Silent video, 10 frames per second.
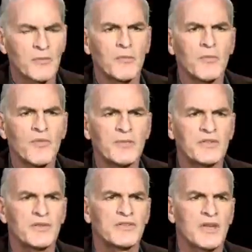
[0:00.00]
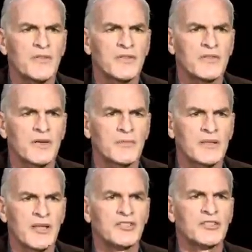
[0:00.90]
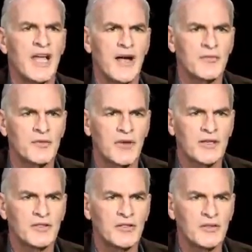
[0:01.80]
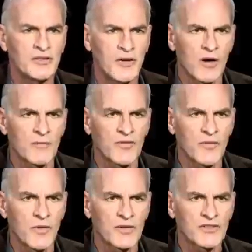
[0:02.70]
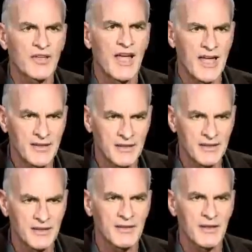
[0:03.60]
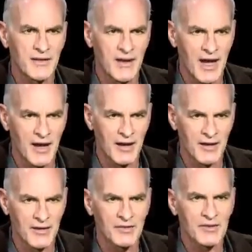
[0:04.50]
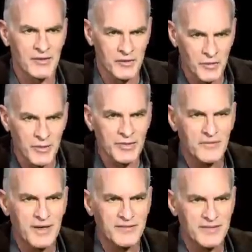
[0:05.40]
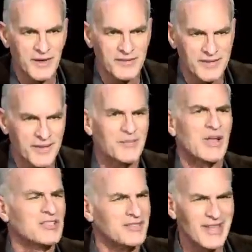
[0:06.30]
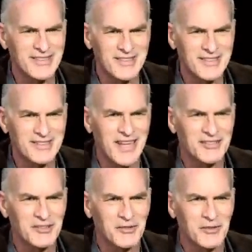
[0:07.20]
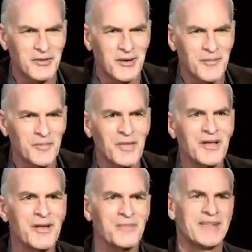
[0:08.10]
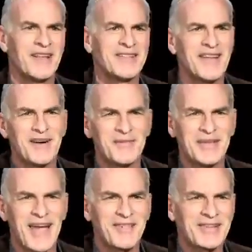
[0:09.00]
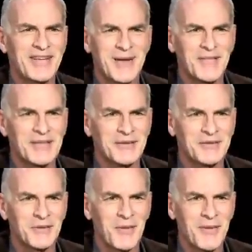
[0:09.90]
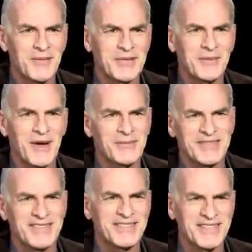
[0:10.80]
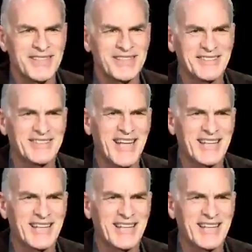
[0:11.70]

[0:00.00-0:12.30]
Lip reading: that movements for self-determination have the right to use armed force to end their, to win their right of self-determination. That's international law. But then tell me, every time they use a weapon, the weapon is illegal. They're